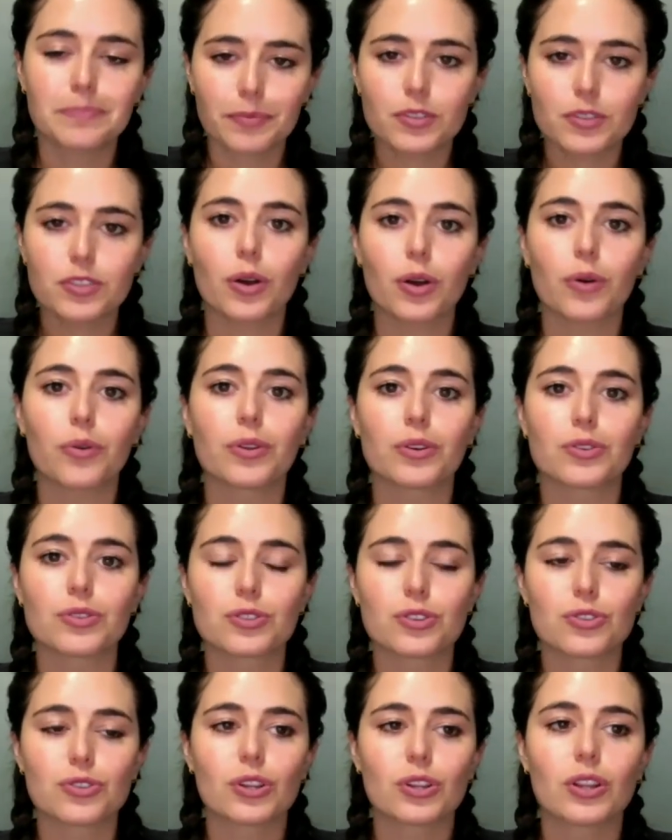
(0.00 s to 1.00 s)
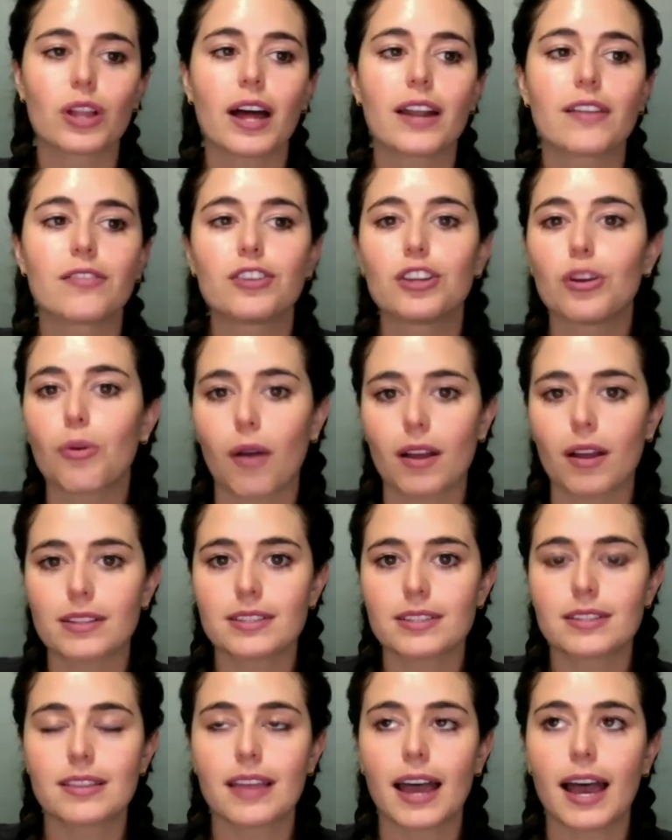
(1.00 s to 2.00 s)
So there's a lot of nuance
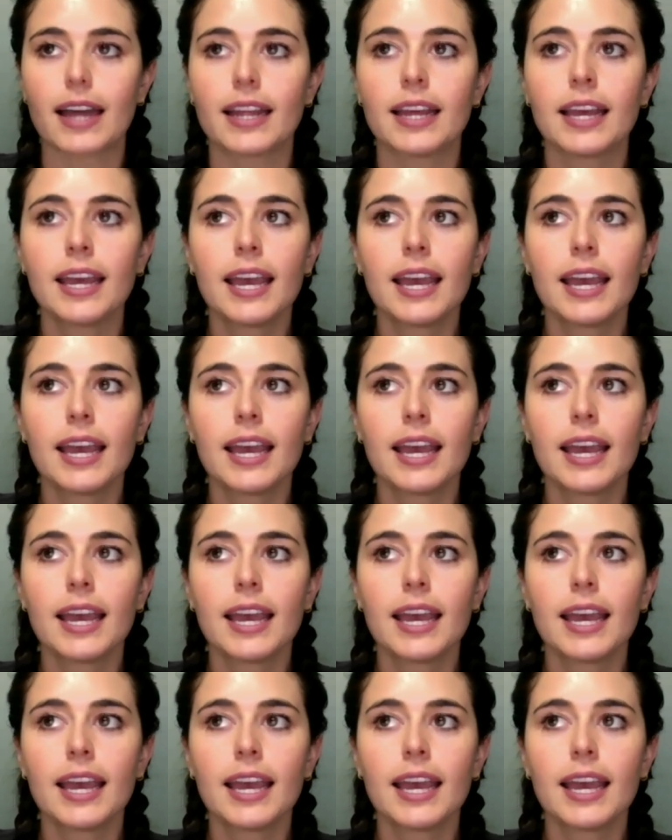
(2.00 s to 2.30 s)
to that.